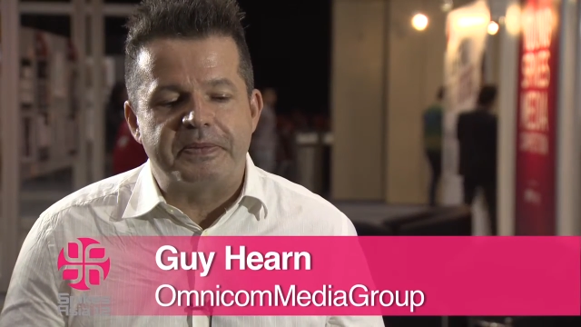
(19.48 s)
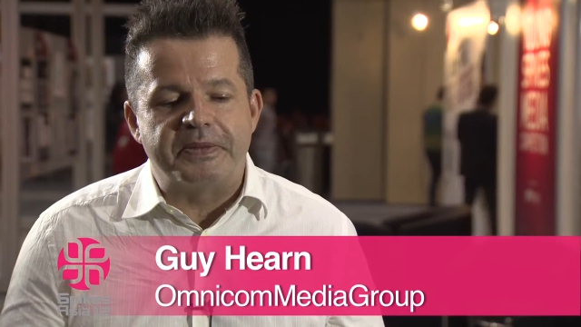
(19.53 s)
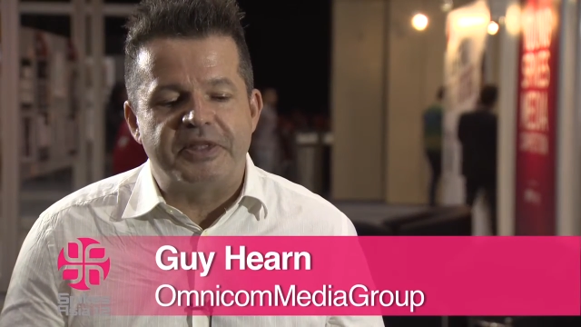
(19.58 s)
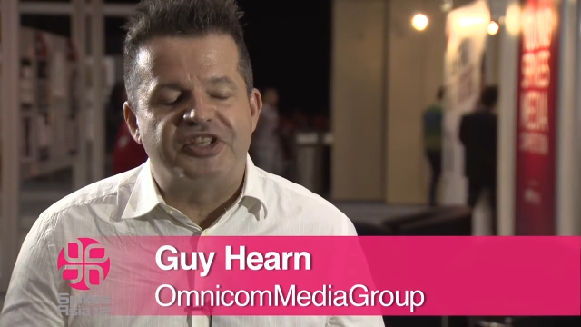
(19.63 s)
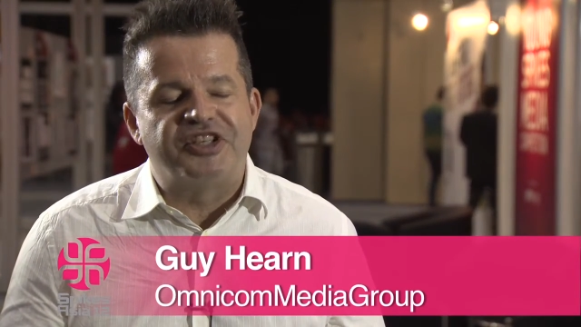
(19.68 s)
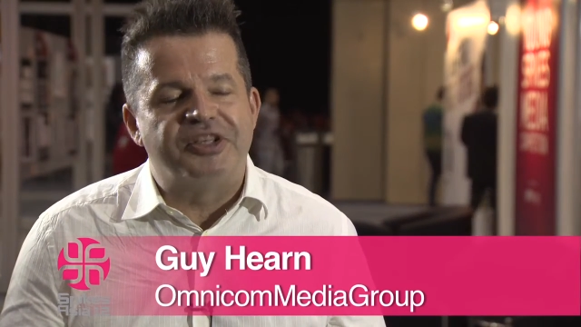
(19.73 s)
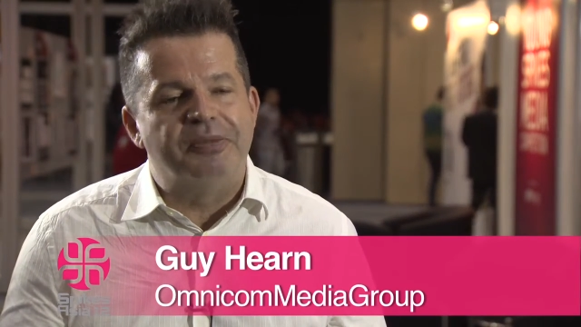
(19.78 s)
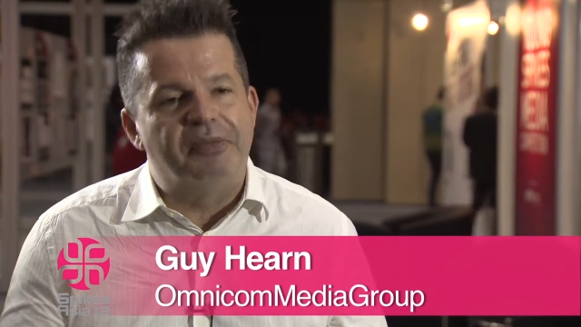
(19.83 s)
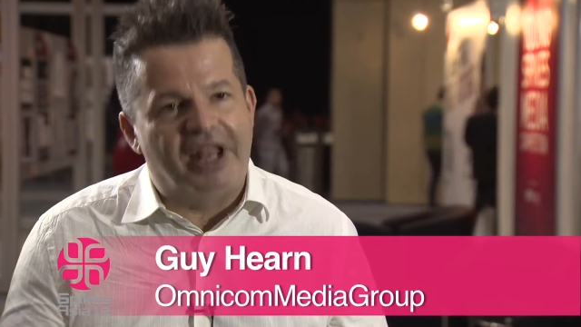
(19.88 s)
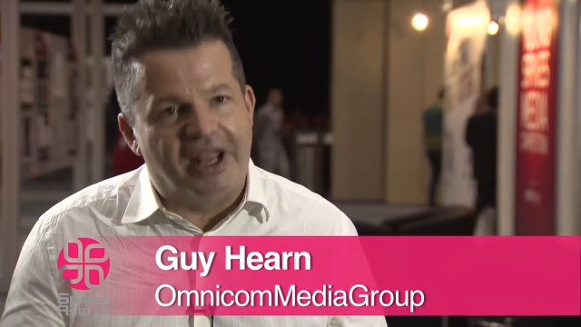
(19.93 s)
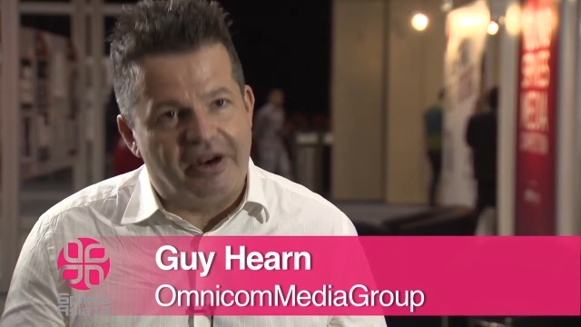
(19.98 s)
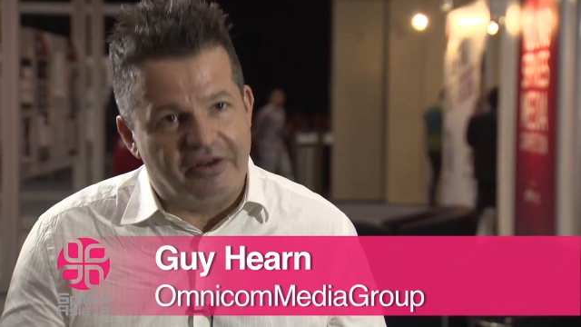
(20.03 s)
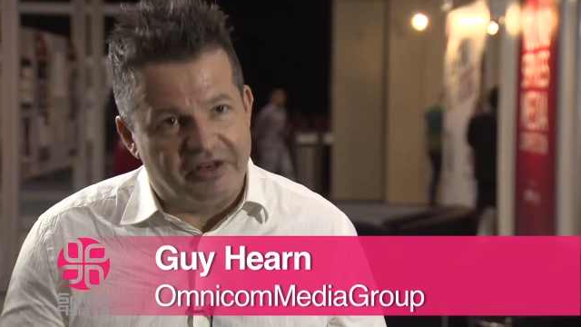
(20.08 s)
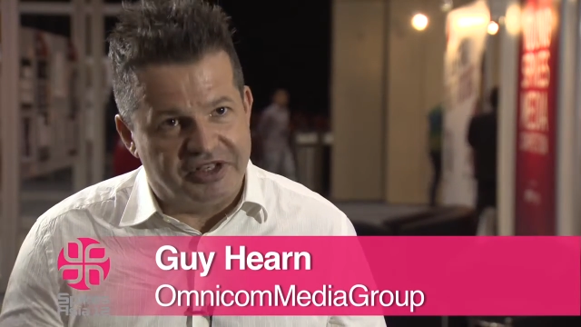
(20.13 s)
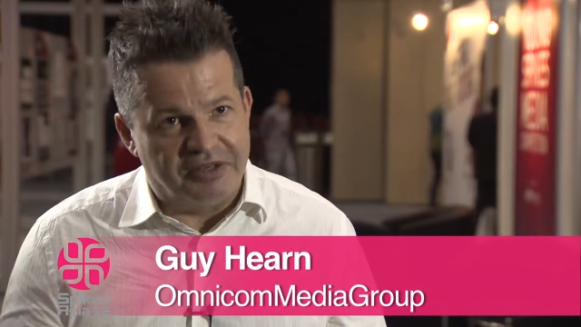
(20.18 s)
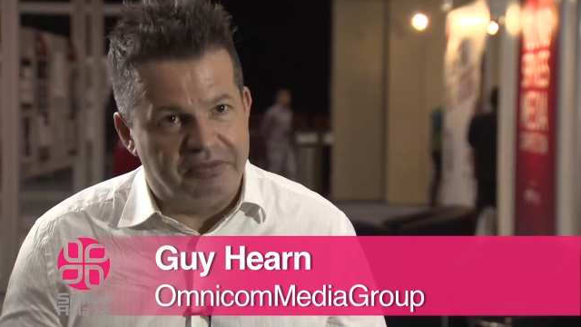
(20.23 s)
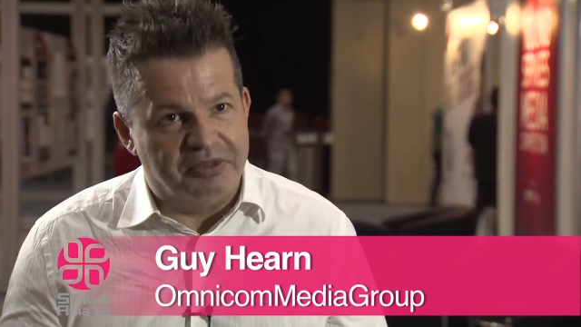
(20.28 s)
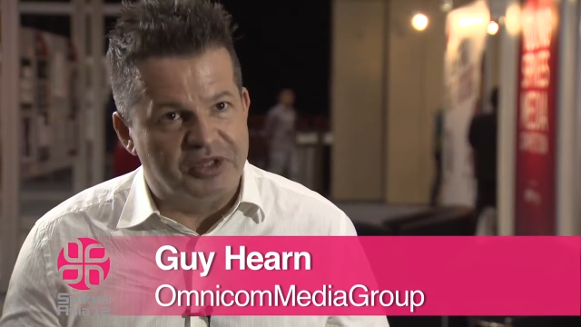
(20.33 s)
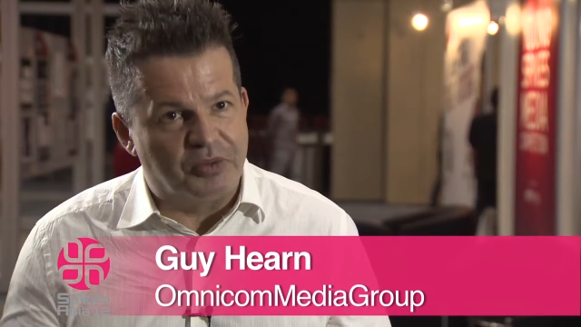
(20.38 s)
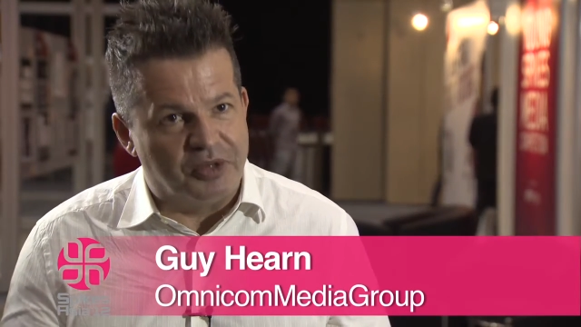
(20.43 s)

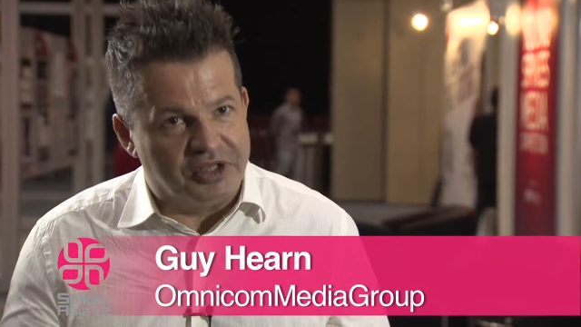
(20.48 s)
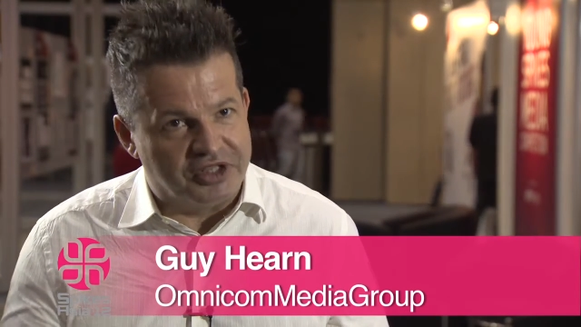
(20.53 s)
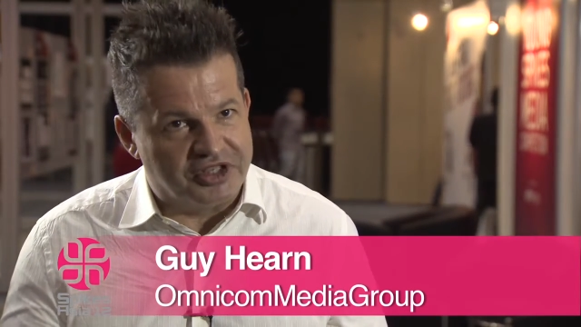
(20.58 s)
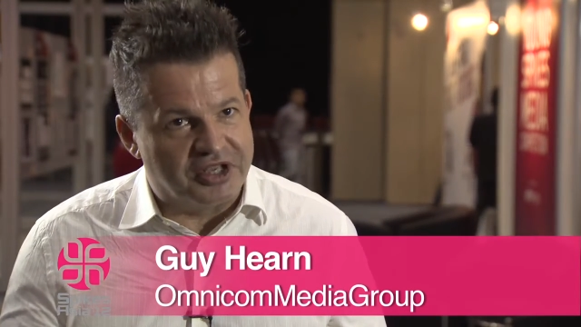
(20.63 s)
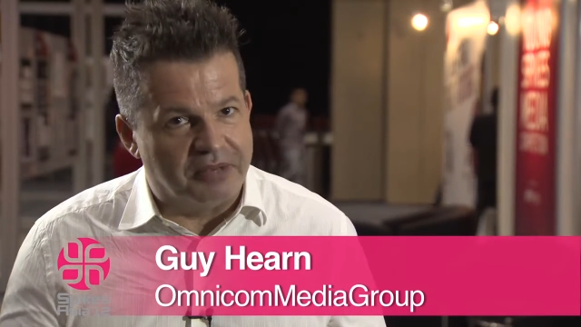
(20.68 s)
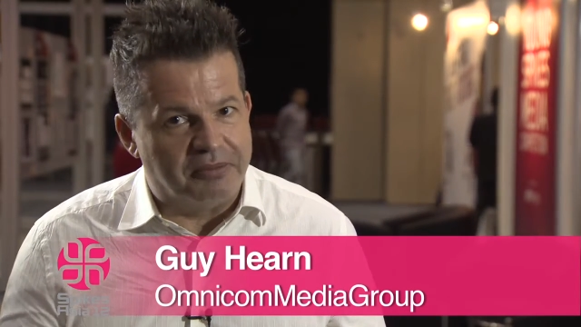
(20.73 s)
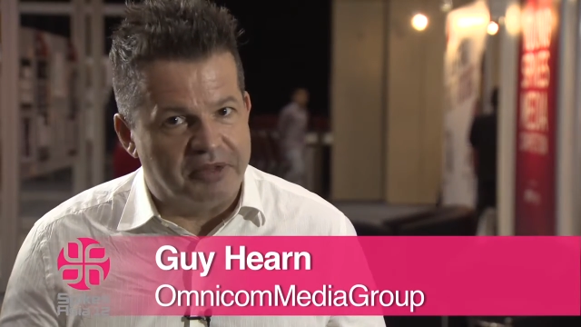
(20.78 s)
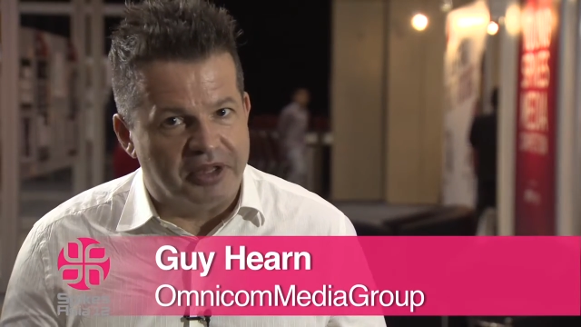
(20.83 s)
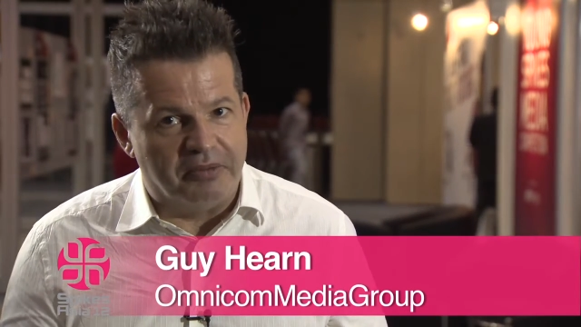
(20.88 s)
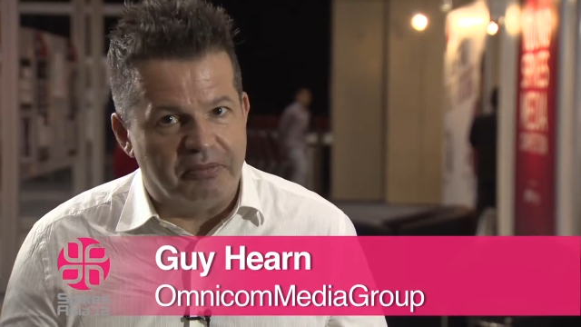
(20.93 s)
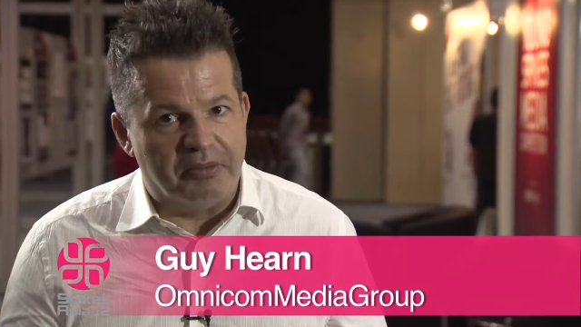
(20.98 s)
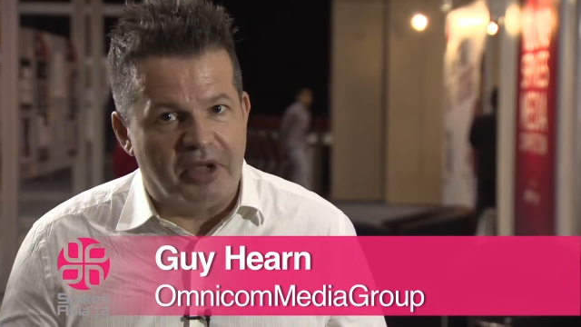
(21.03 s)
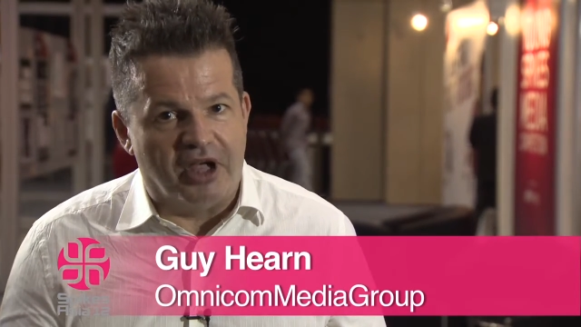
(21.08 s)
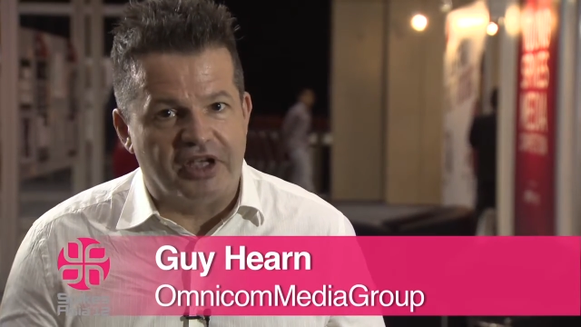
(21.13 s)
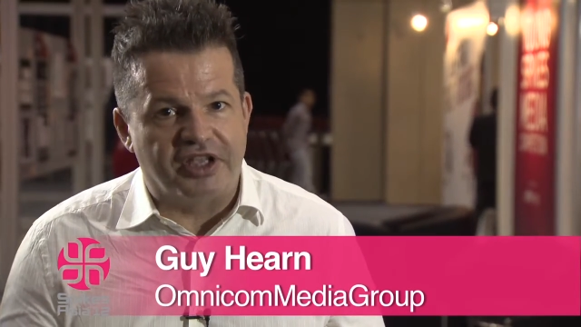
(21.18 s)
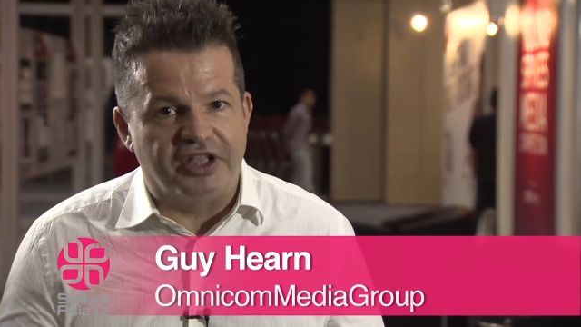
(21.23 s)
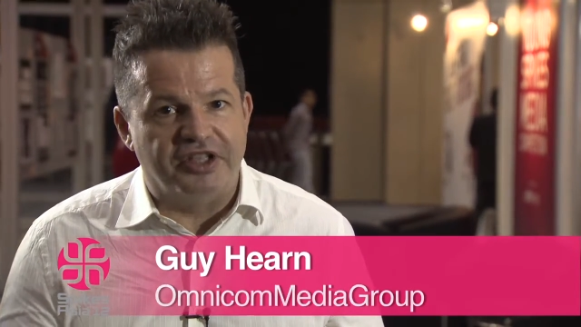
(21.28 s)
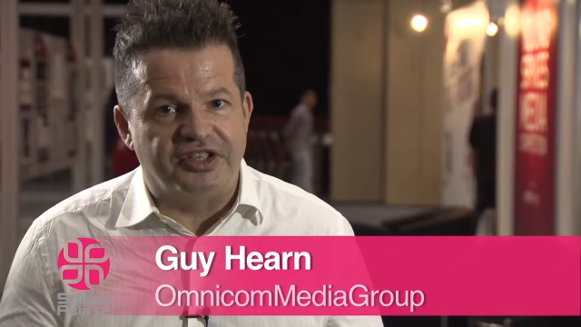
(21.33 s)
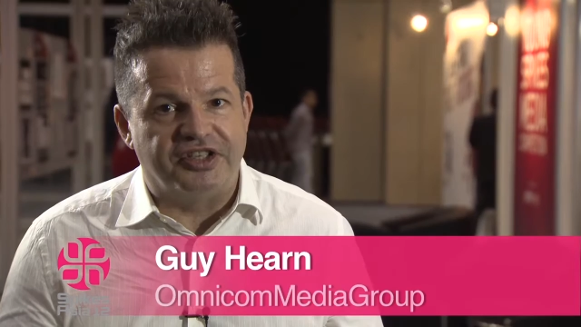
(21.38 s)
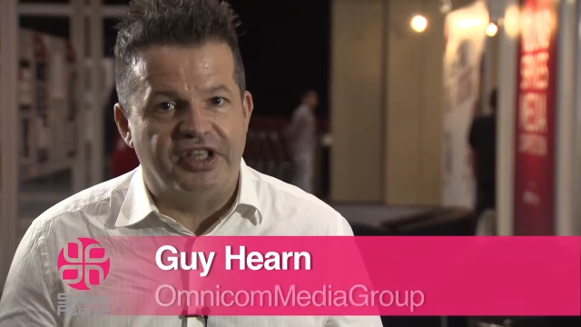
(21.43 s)
similarity between some of the
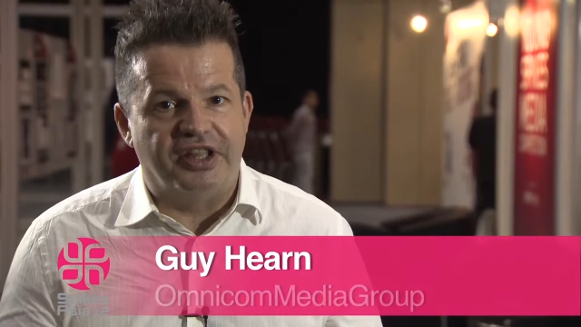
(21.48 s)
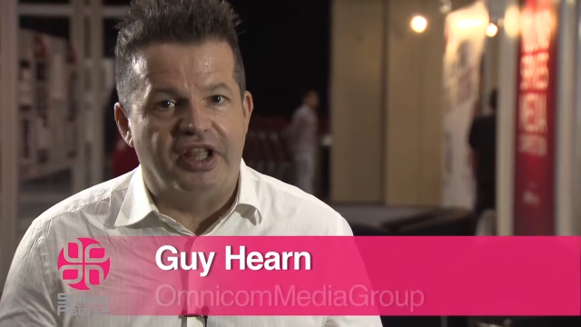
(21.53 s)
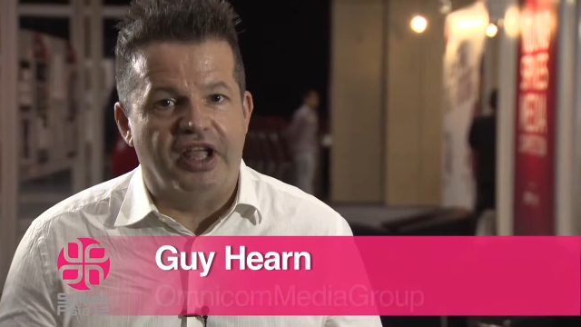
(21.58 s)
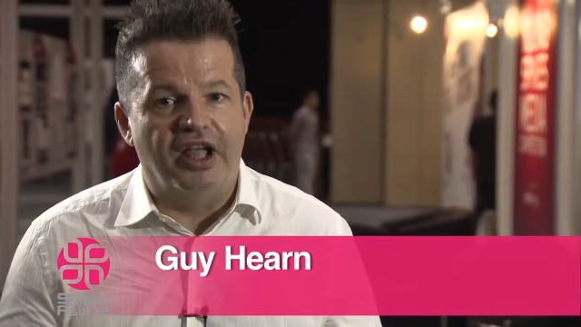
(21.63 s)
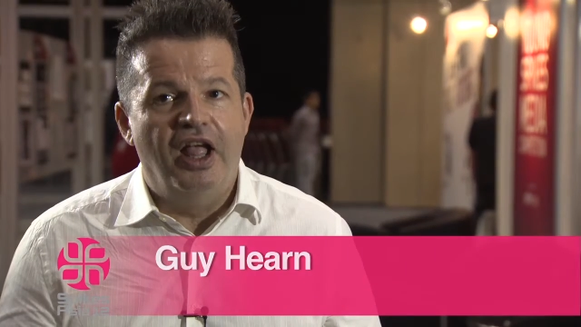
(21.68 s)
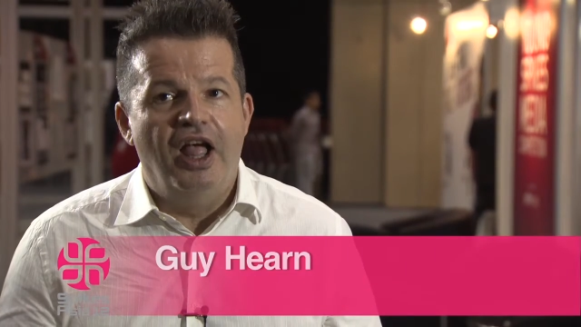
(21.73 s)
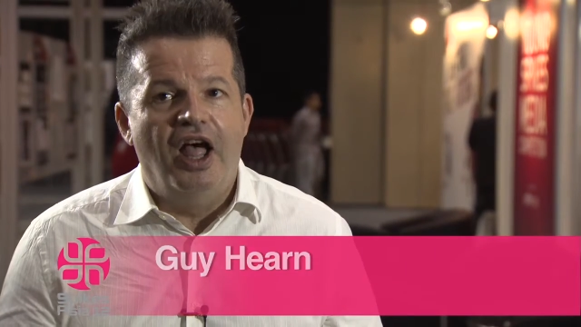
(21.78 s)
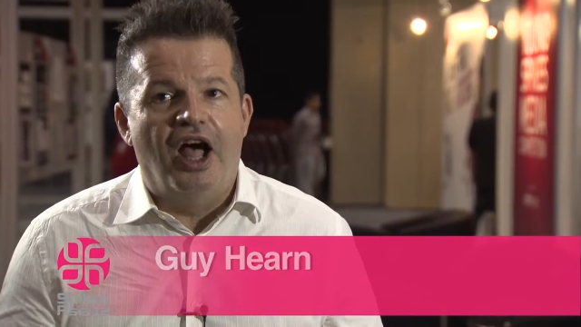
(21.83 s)
markets in there.